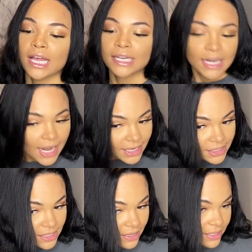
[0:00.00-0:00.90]

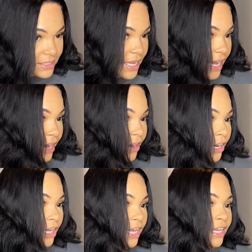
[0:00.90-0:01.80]
Next, this hair,
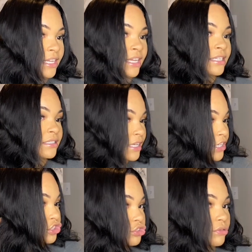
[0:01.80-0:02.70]
it is
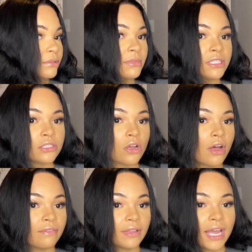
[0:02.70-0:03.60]
extremely
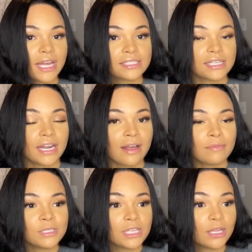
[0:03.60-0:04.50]
soft. Like I said, I've
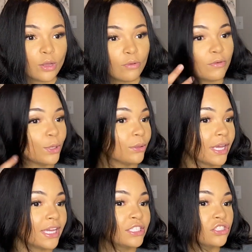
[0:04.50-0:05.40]
been saying the whole video, like,
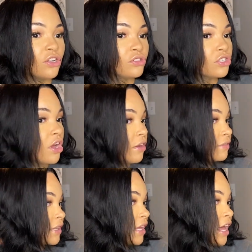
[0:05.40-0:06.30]
it's so soft.
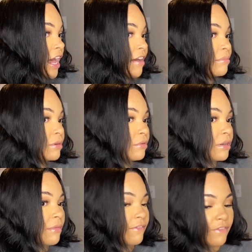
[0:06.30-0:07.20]
I've been running
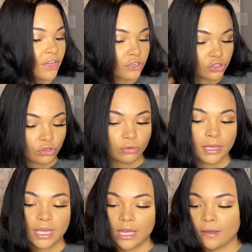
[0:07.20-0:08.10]
my fingers through
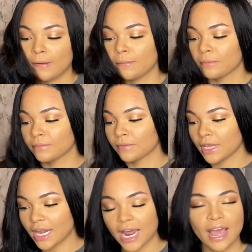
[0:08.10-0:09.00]
it, and
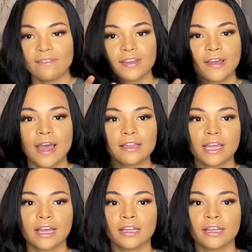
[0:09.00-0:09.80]
I haven't got like